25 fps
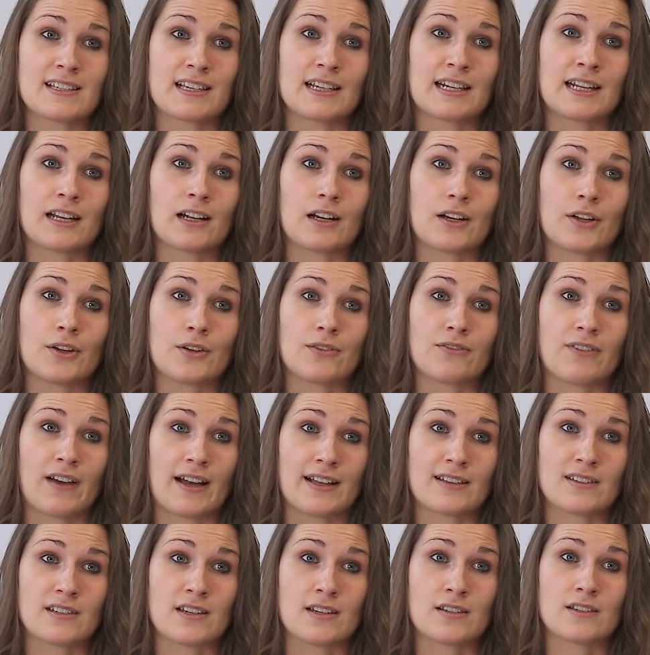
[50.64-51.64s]
can include
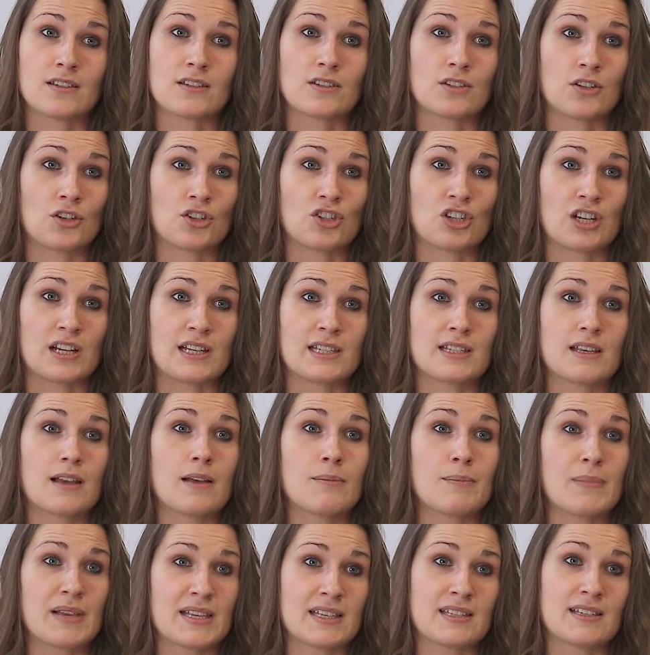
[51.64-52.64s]
factors such as
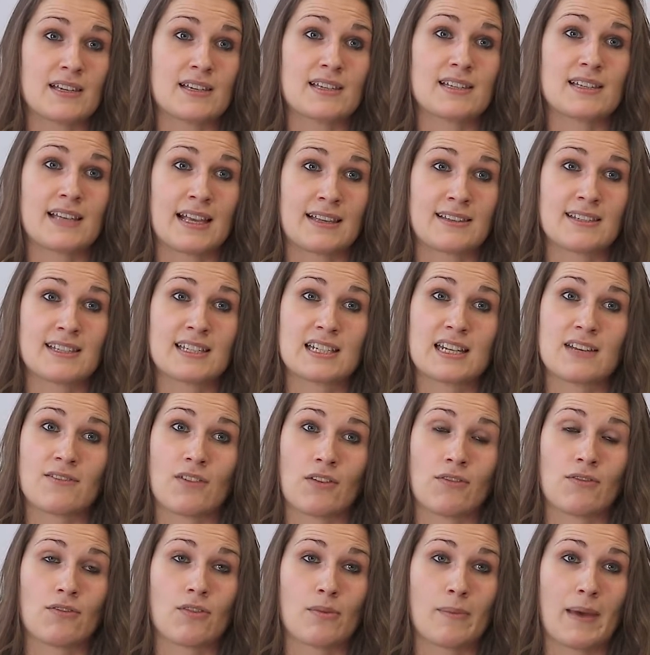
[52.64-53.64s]
business-sensitive
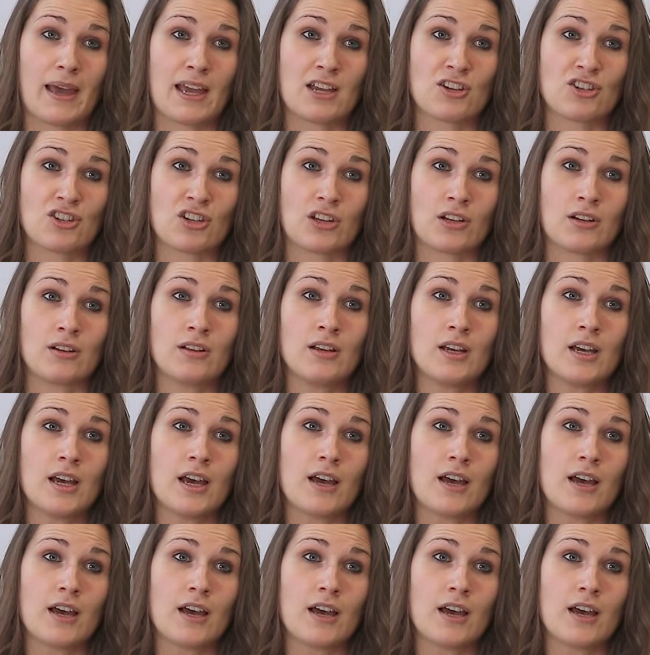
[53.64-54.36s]
information,